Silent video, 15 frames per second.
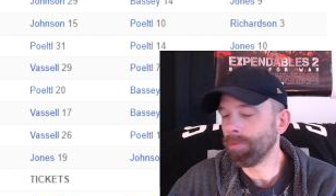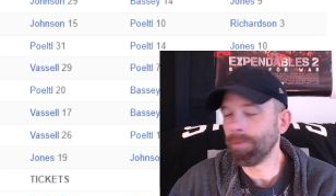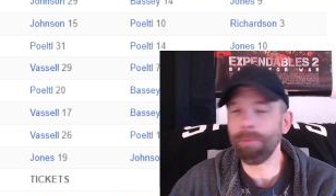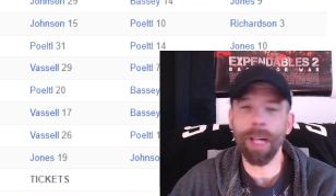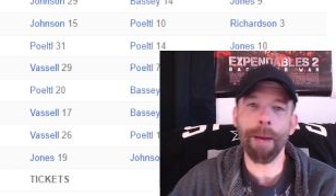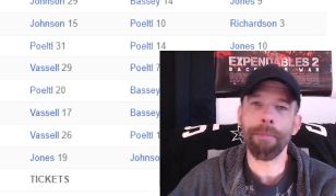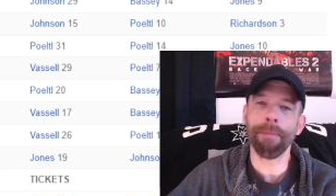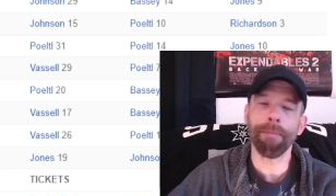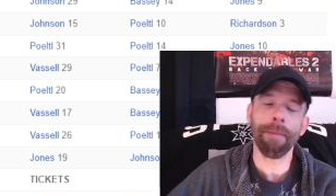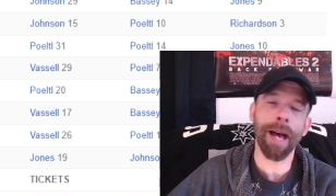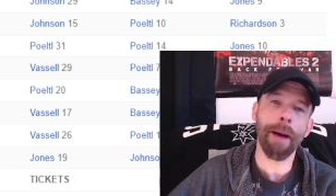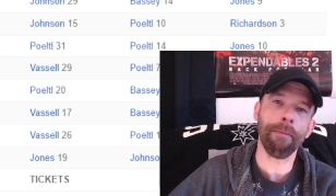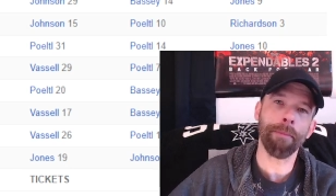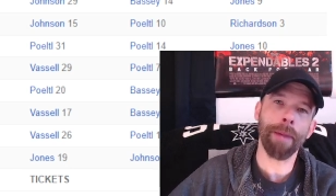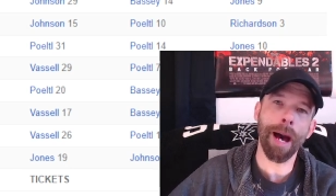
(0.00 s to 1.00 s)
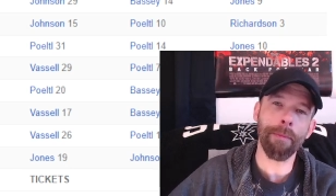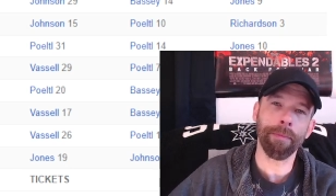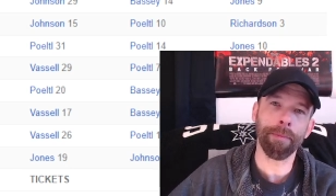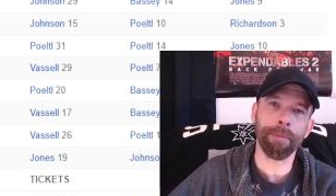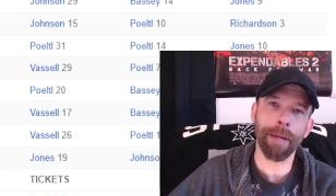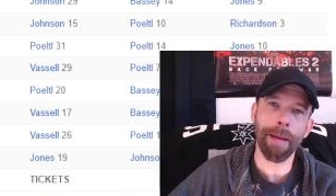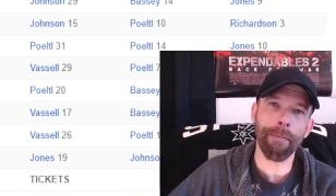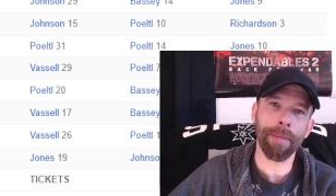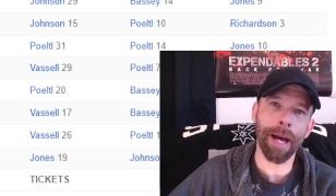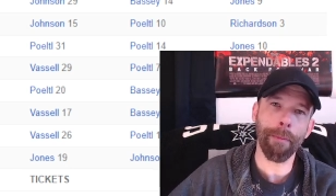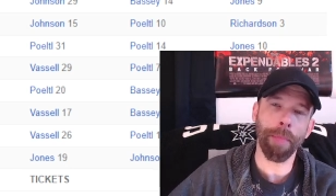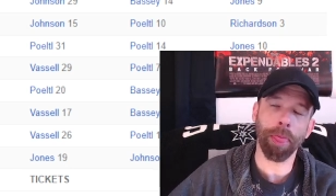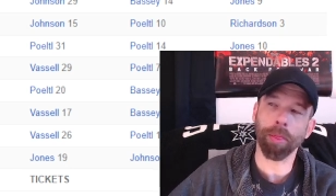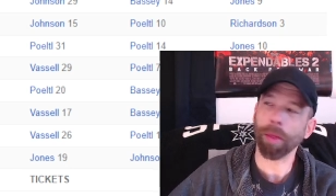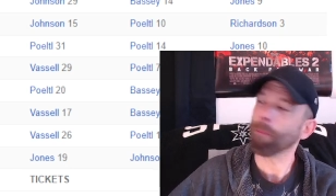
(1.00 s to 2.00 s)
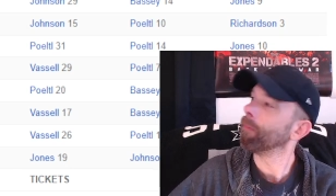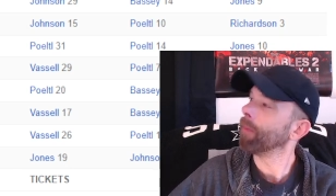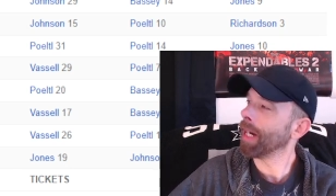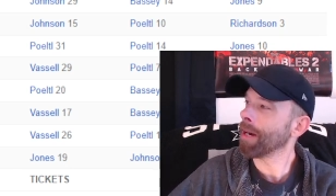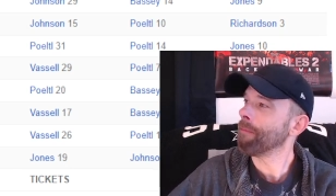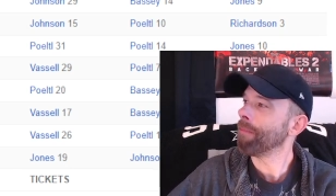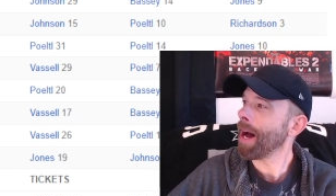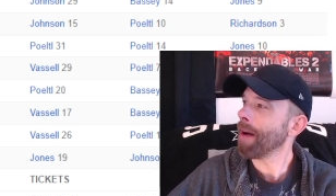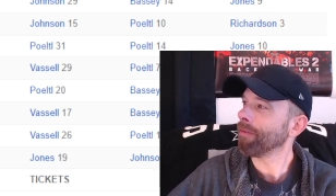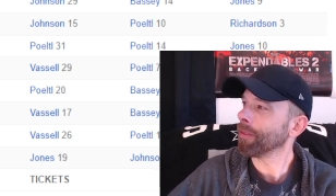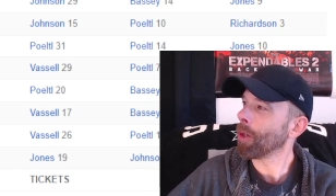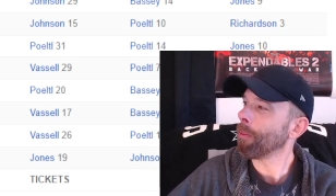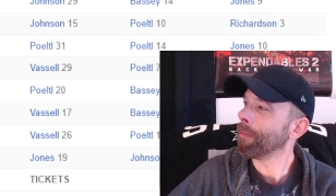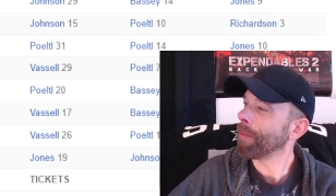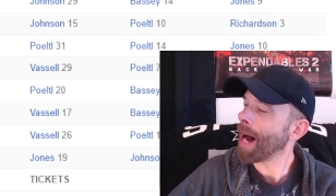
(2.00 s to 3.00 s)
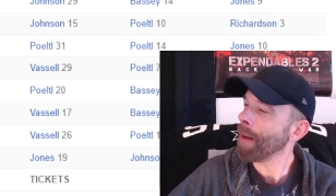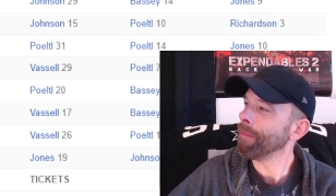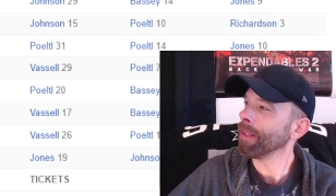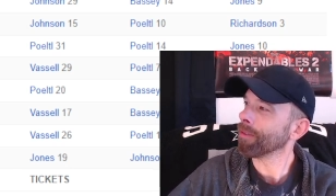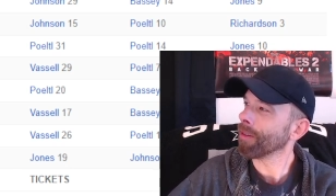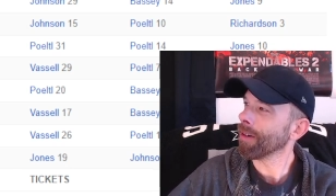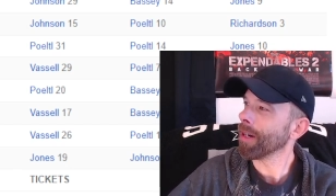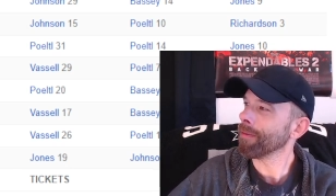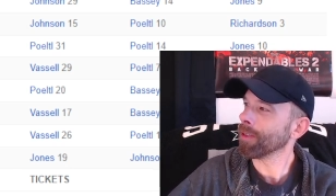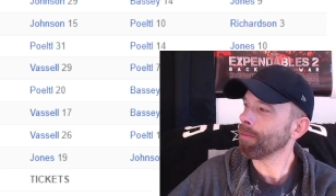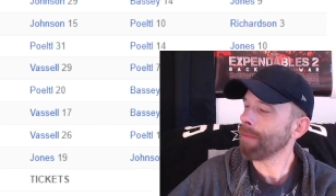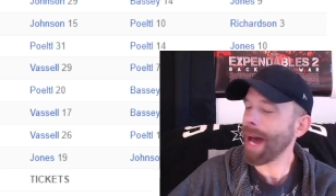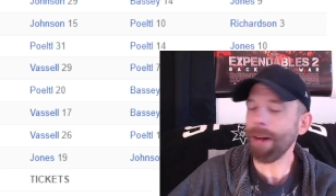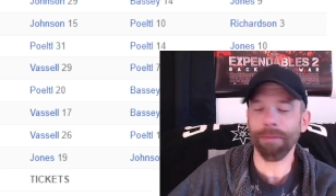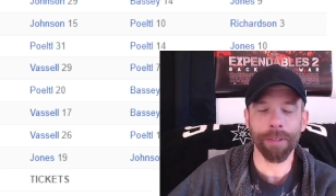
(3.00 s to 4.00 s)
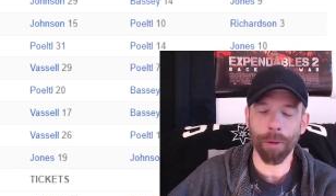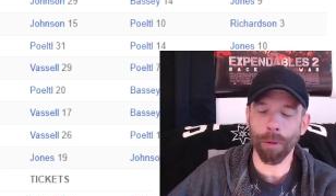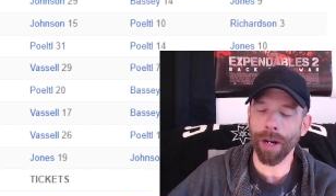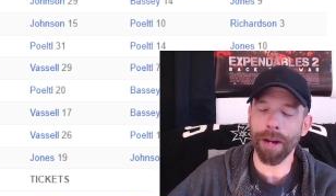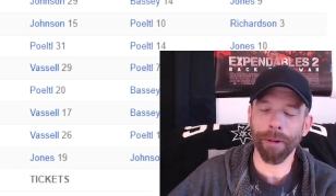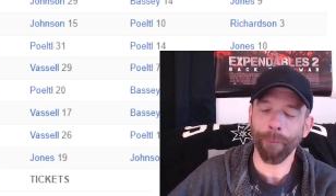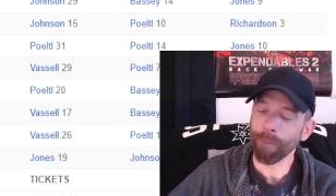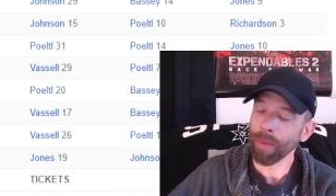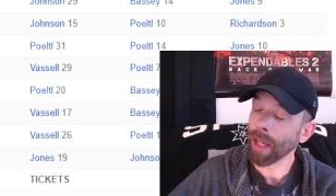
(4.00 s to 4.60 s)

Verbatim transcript: that Pat Pop Pat Pat Bafo Pop in the front office Patfo whatever